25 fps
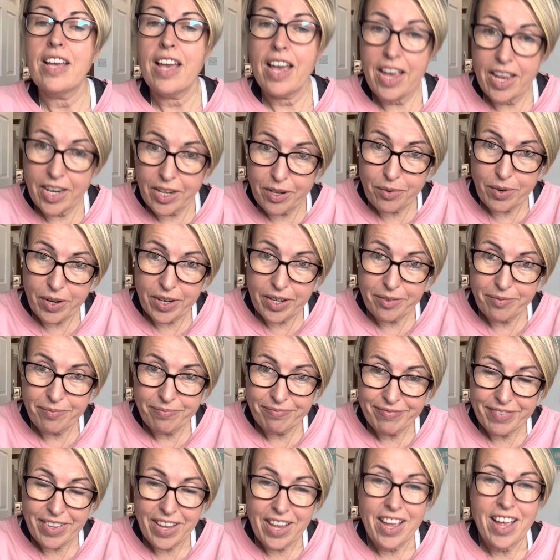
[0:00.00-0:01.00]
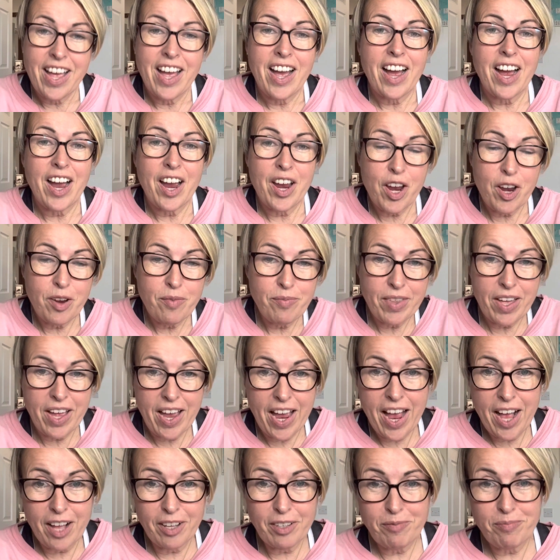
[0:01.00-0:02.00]
Anyway, I hope that
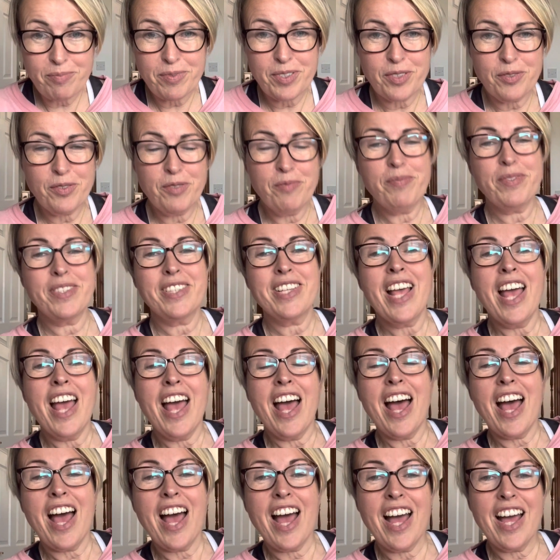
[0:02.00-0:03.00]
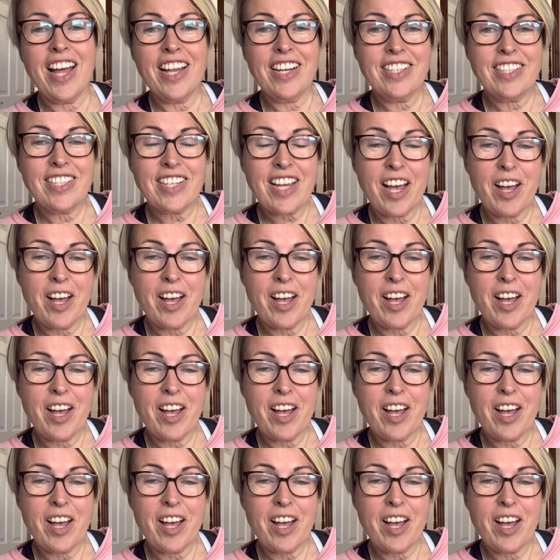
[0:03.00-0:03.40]
helps. Oops. And